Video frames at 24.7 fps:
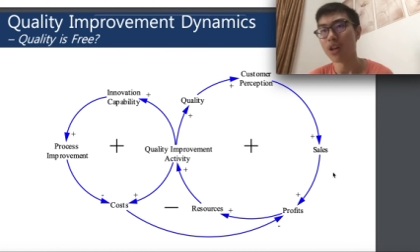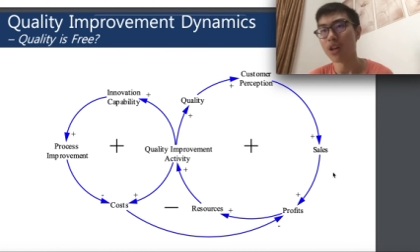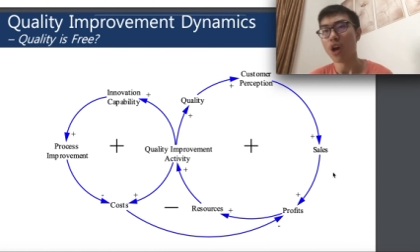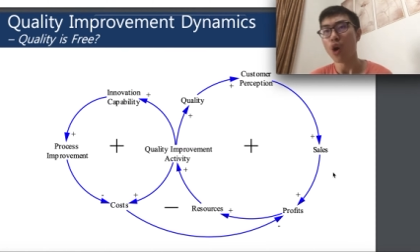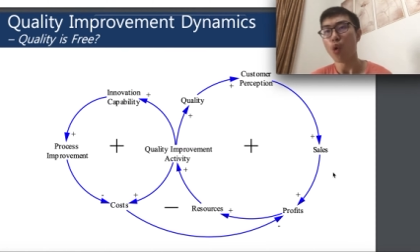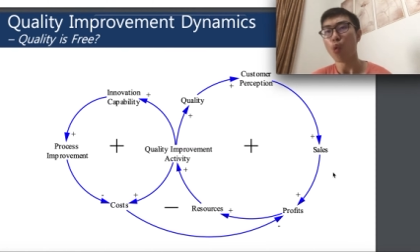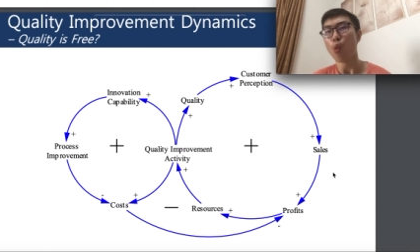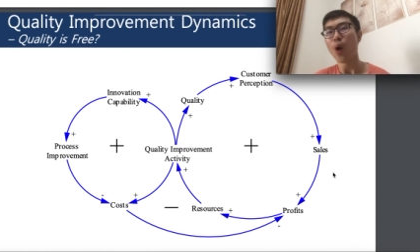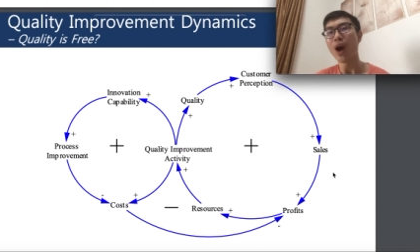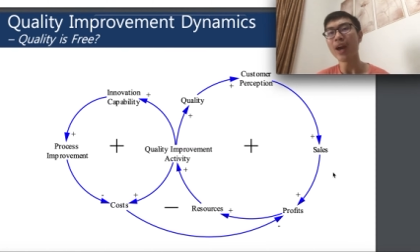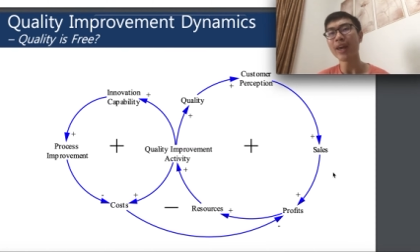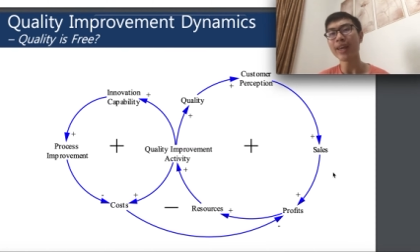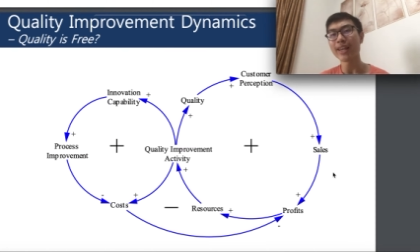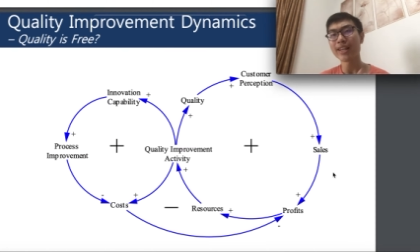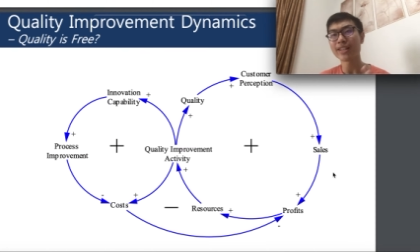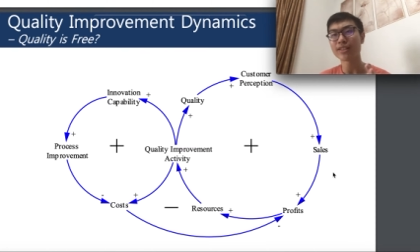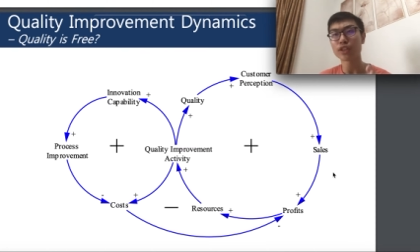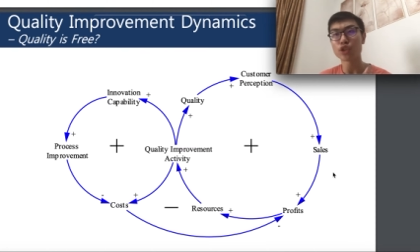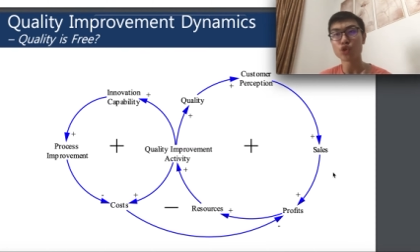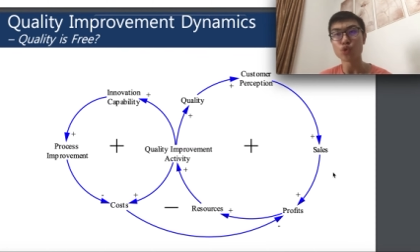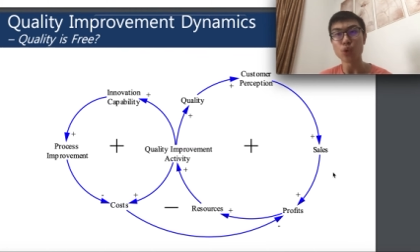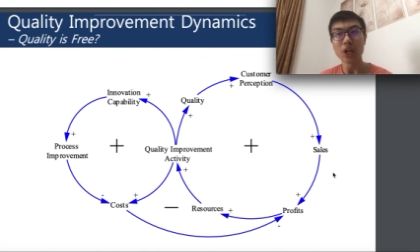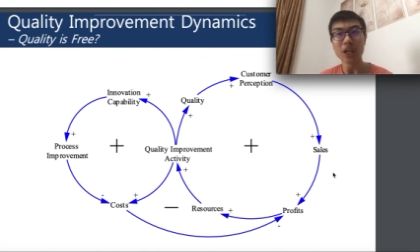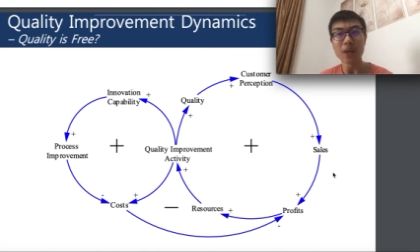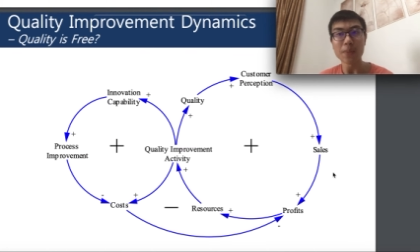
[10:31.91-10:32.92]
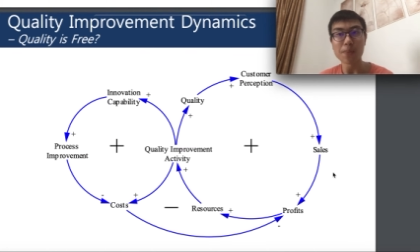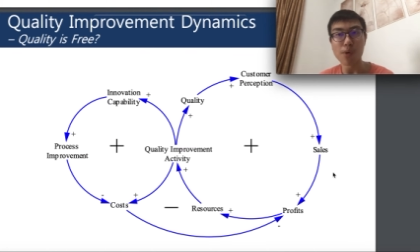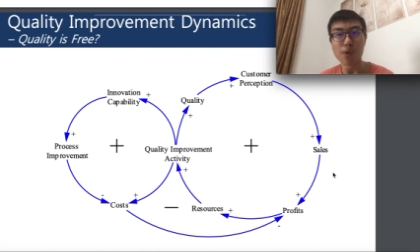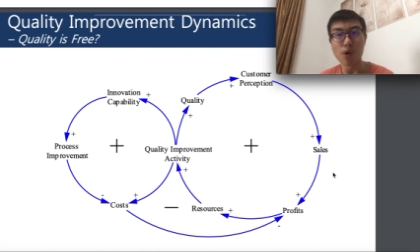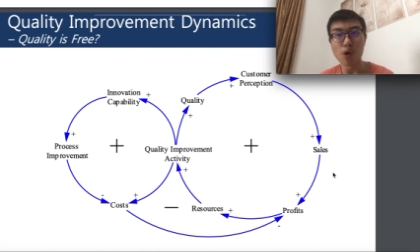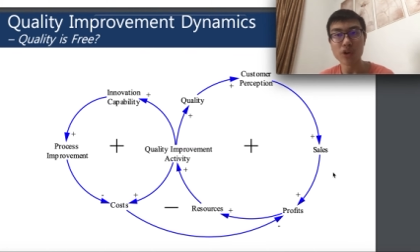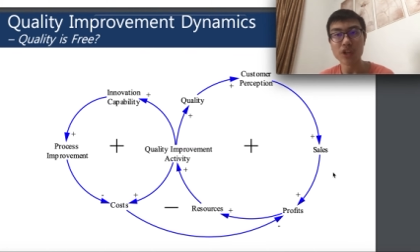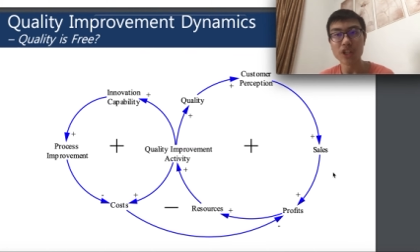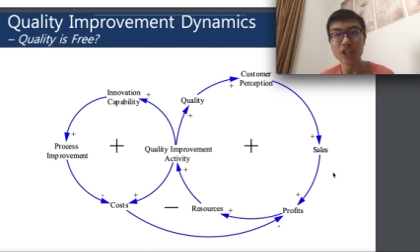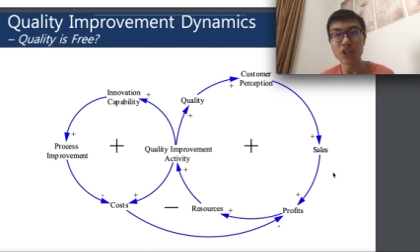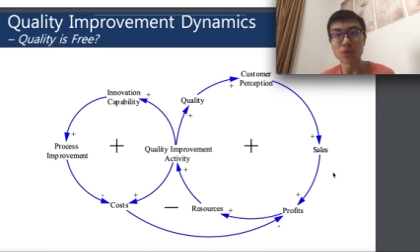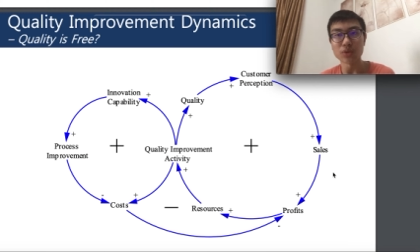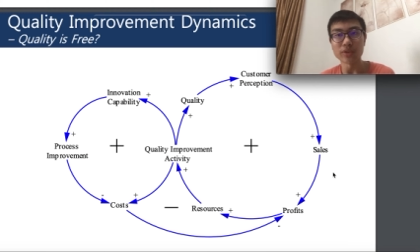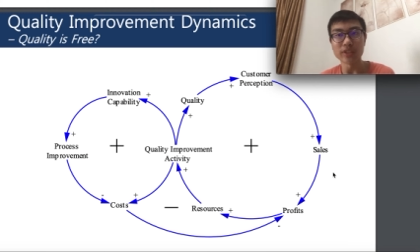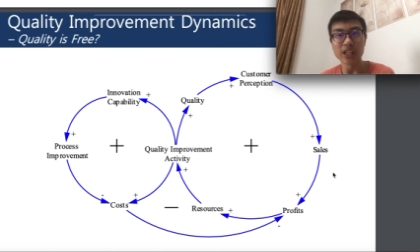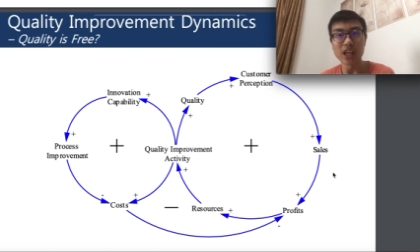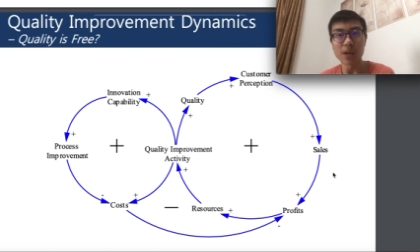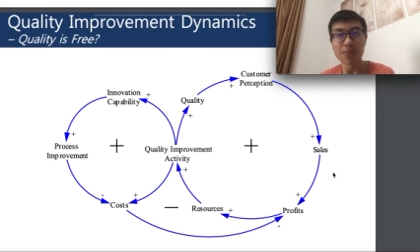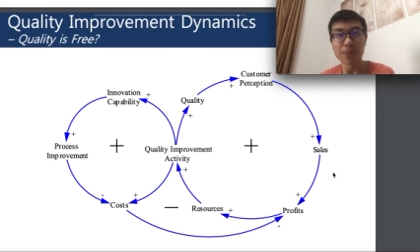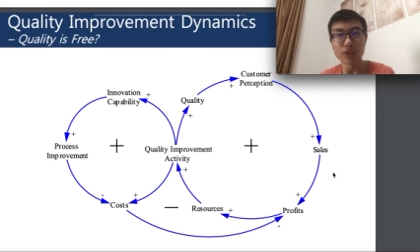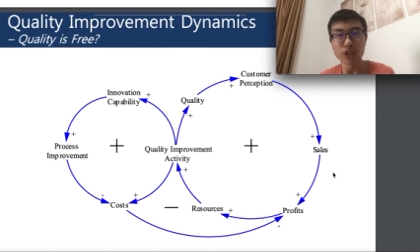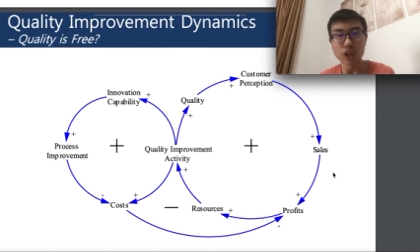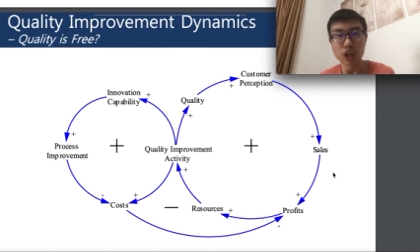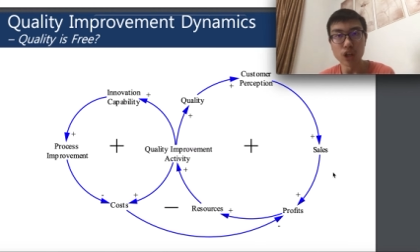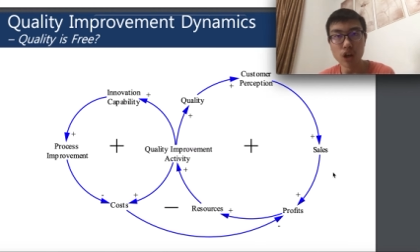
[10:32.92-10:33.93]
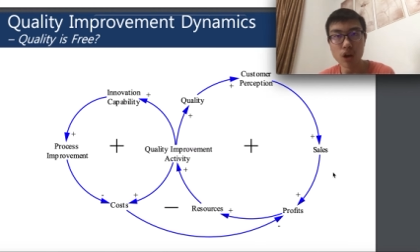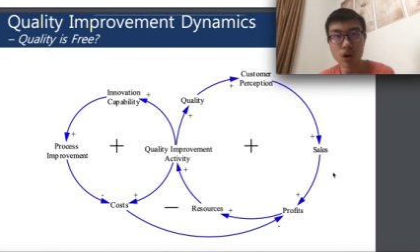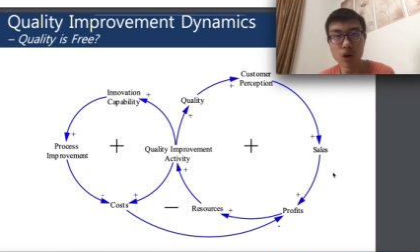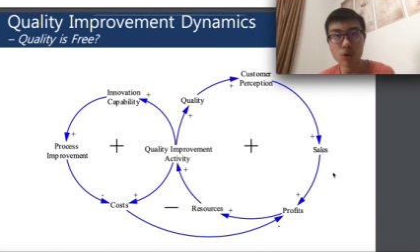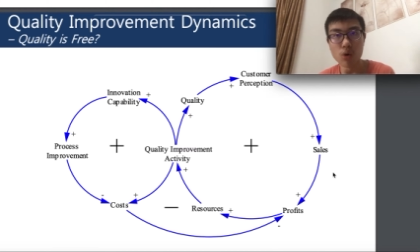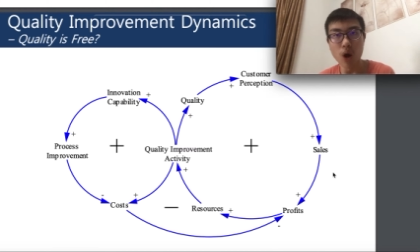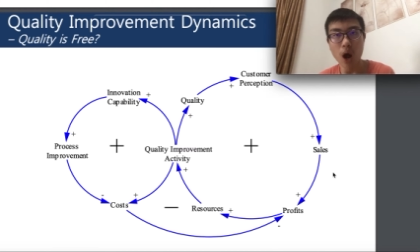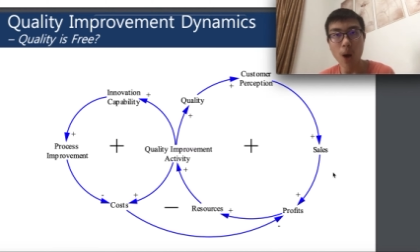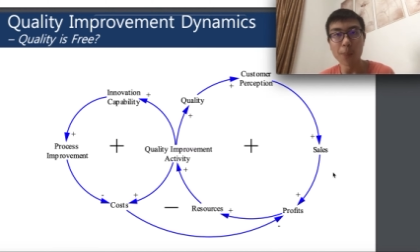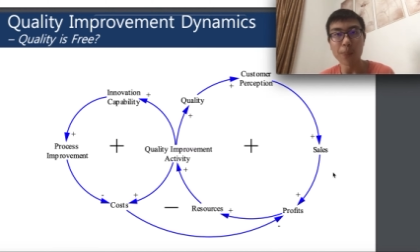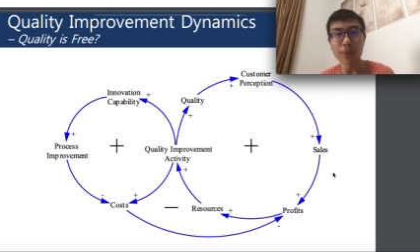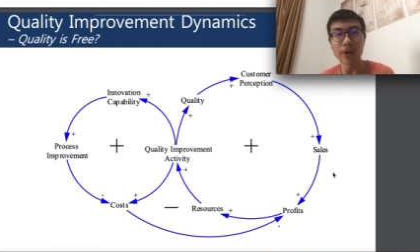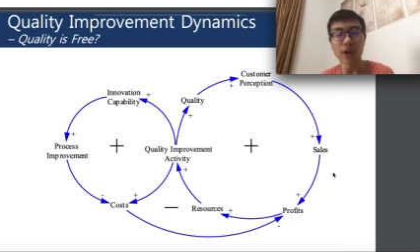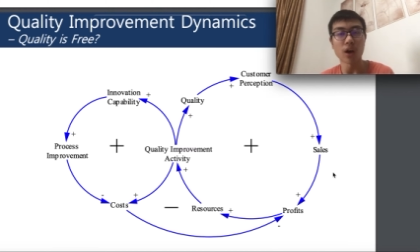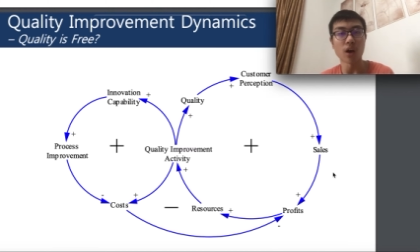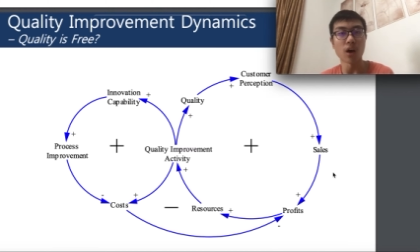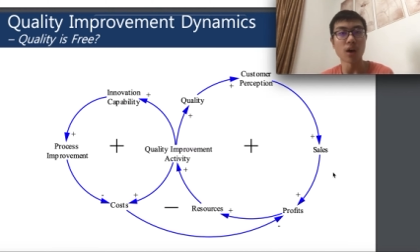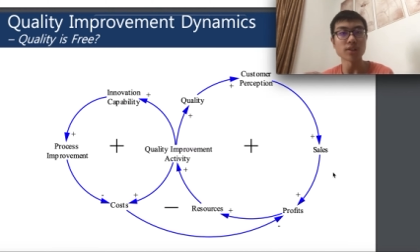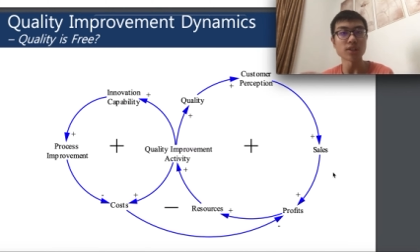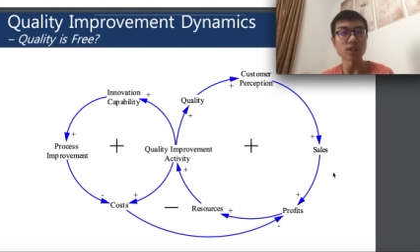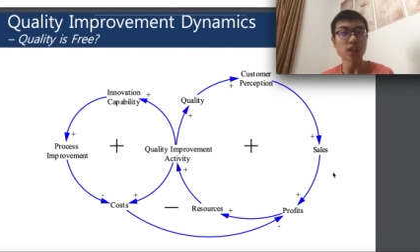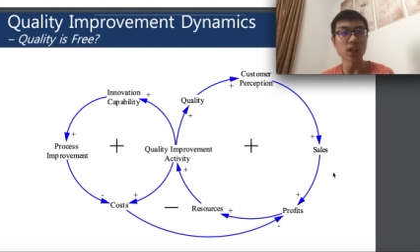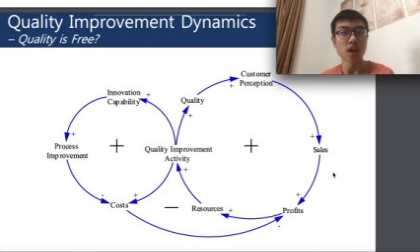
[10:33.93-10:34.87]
Why is it really important to think about the long run? Because